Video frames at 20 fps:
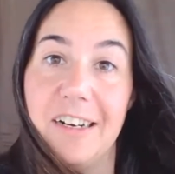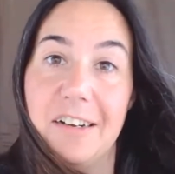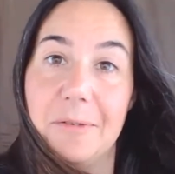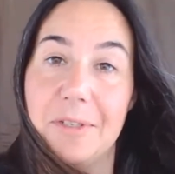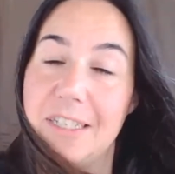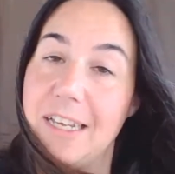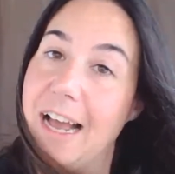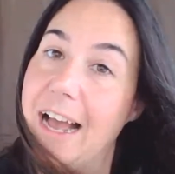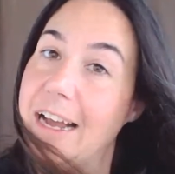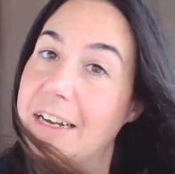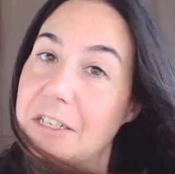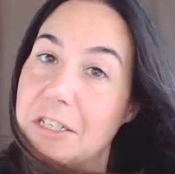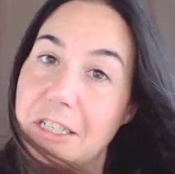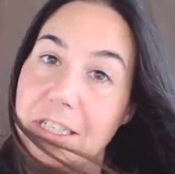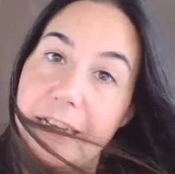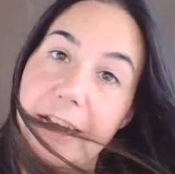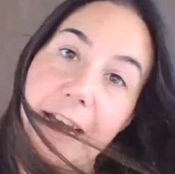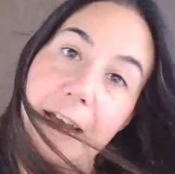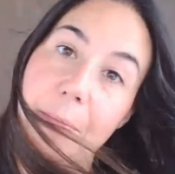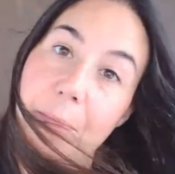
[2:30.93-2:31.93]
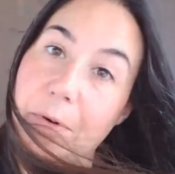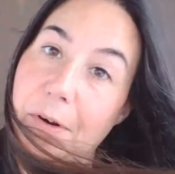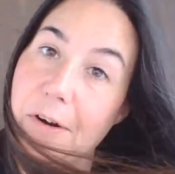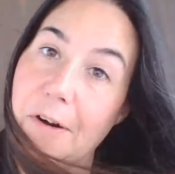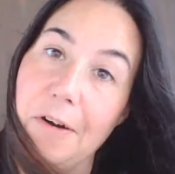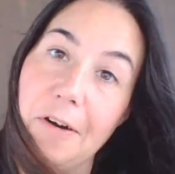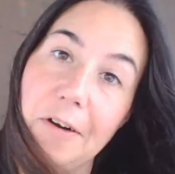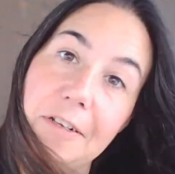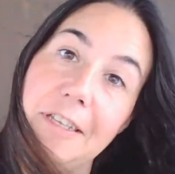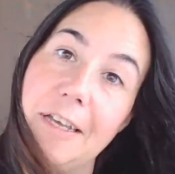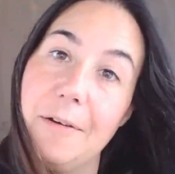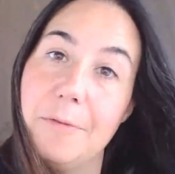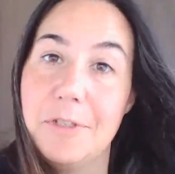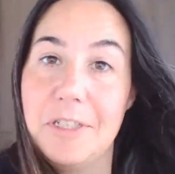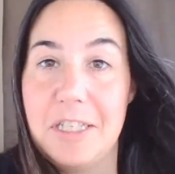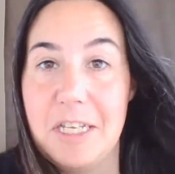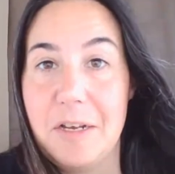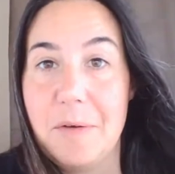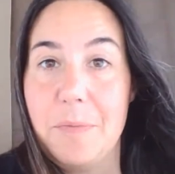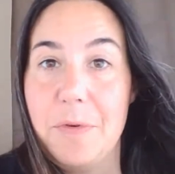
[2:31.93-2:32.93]
It was actually Amber Heard that
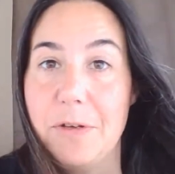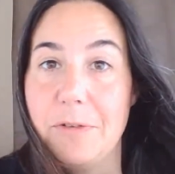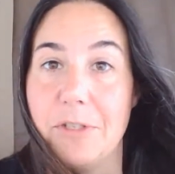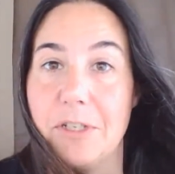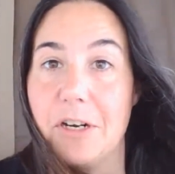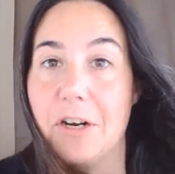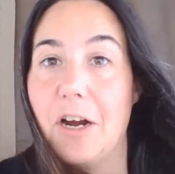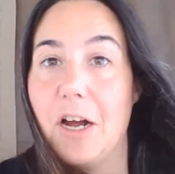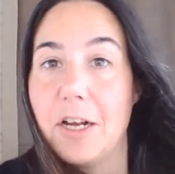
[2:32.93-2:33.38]
was the abuser,